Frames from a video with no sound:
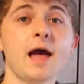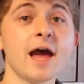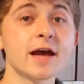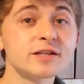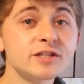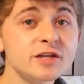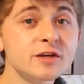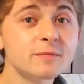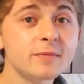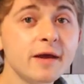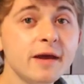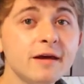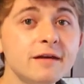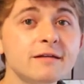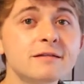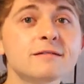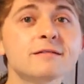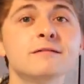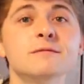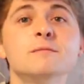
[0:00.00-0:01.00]

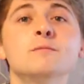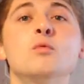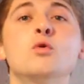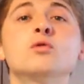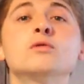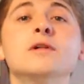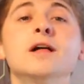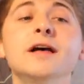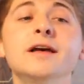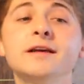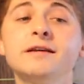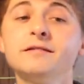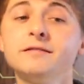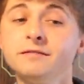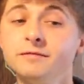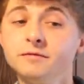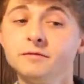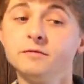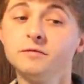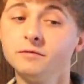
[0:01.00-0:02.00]
Azkaban? More like
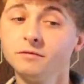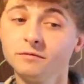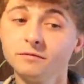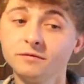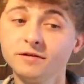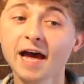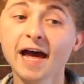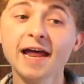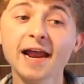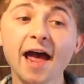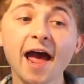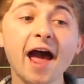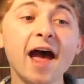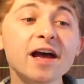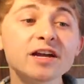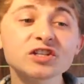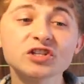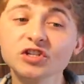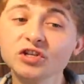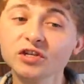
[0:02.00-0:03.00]
dad
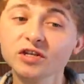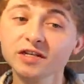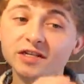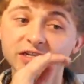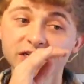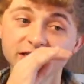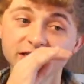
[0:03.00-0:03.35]
ask?